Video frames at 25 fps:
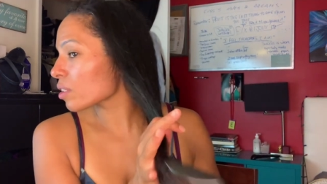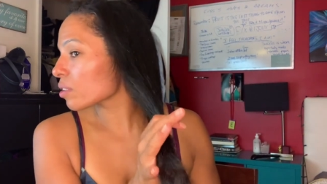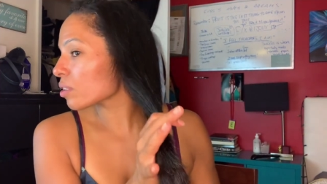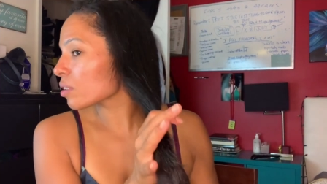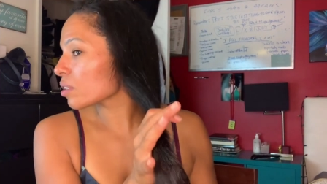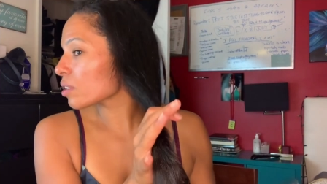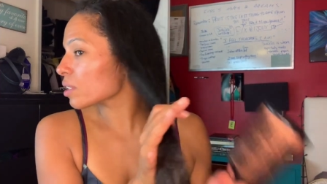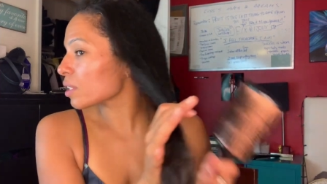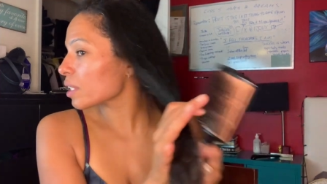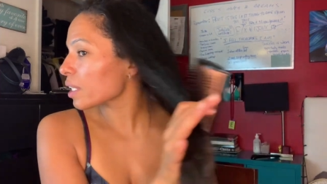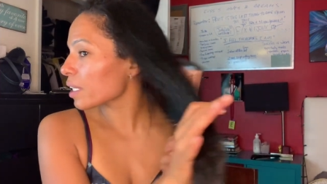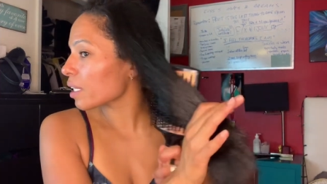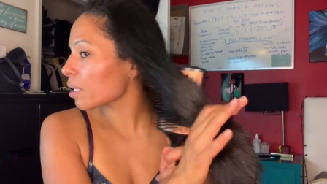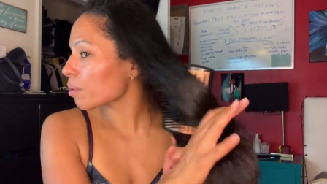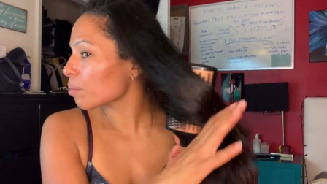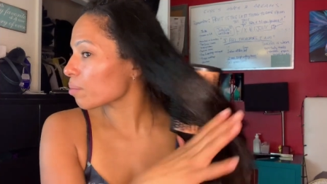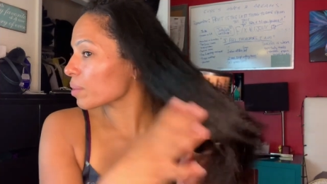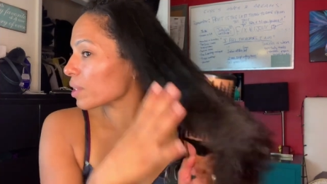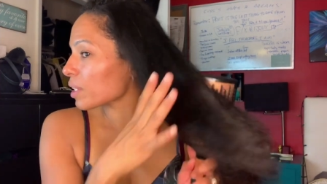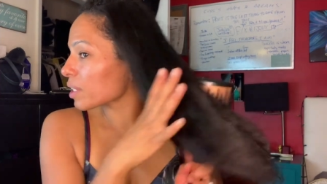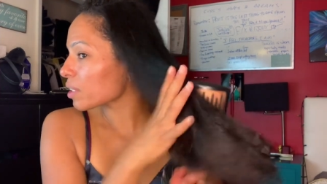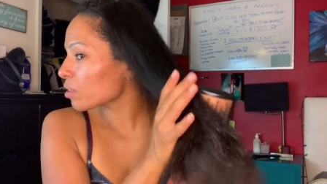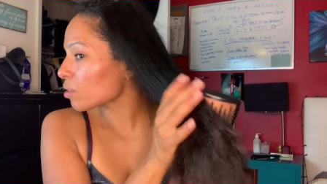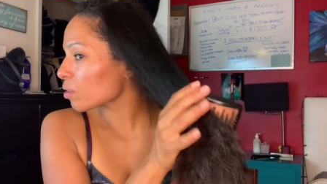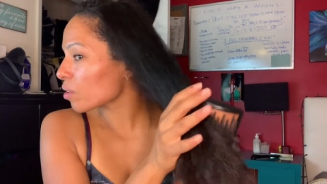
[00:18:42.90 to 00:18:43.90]
Looks like I'm
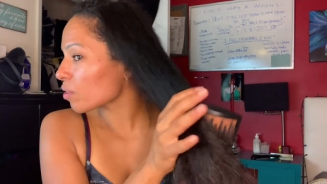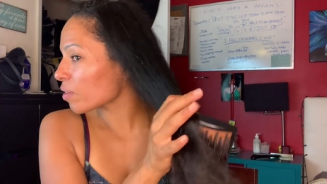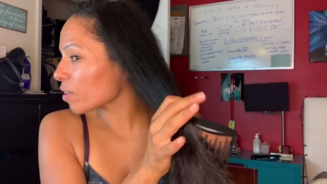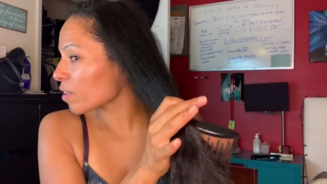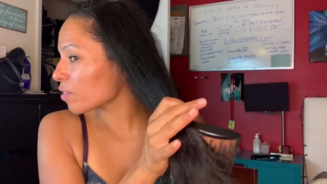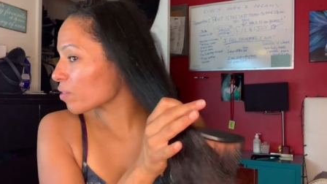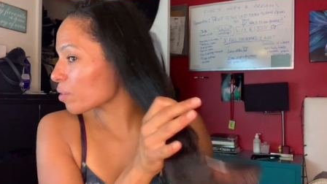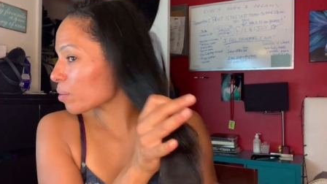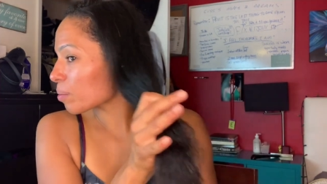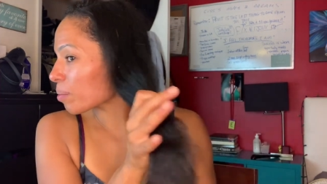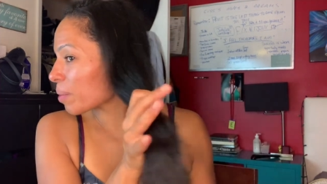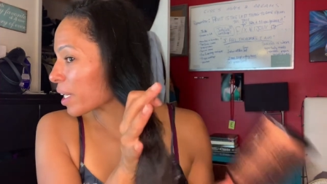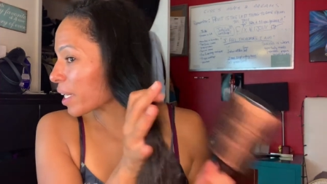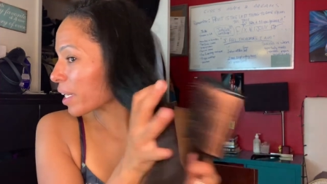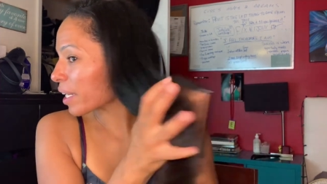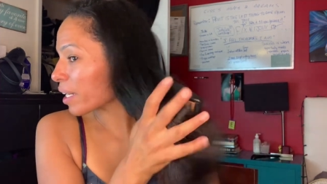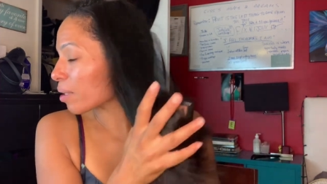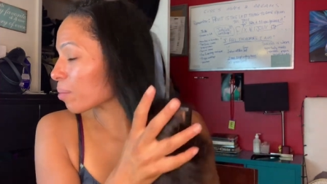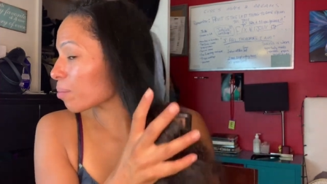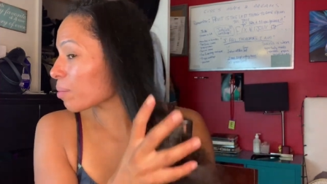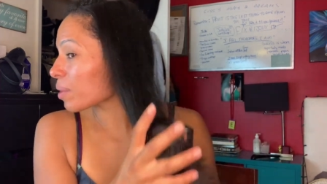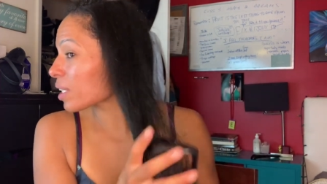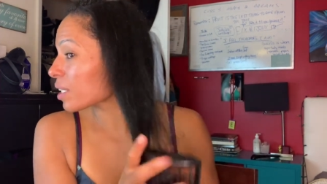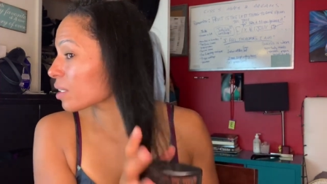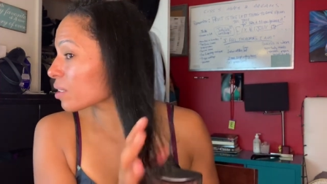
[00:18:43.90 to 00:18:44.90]
being so rough with my hair,
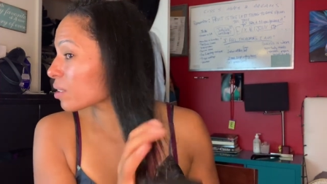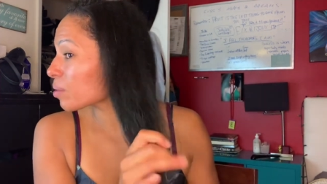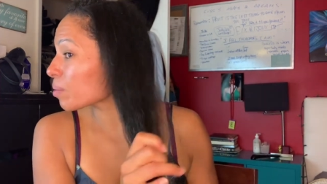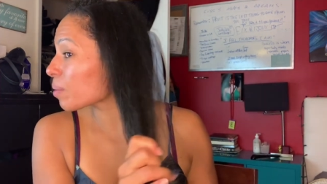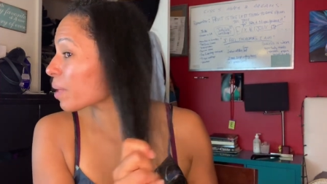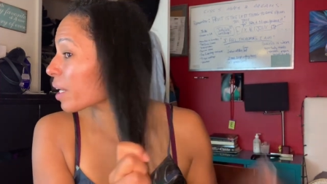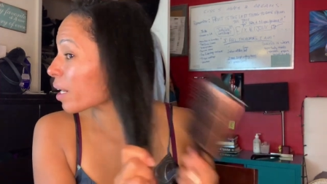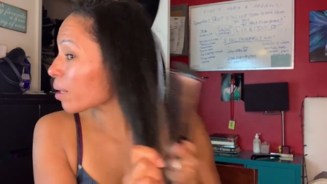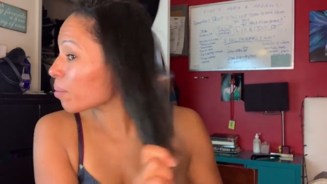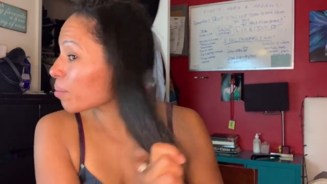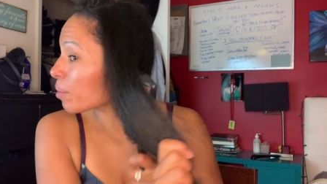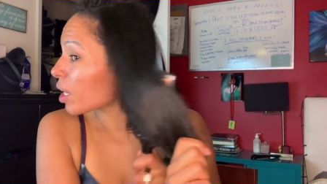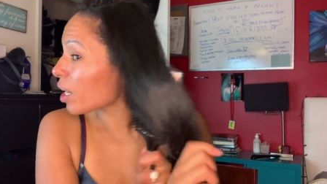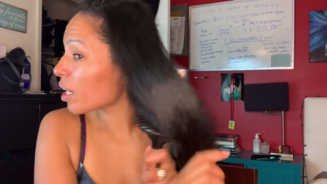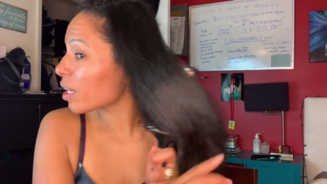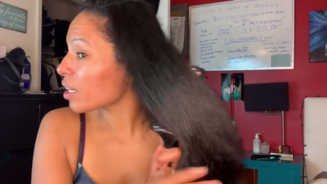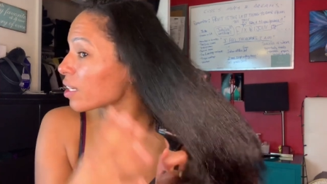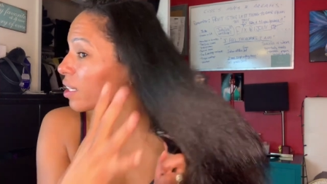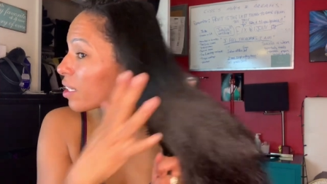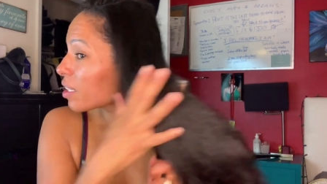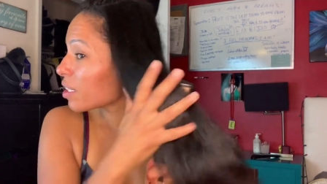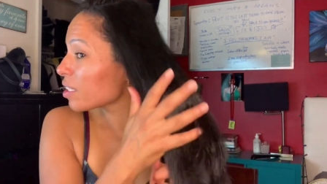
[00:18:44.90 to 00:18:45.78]
but I swear I'm not.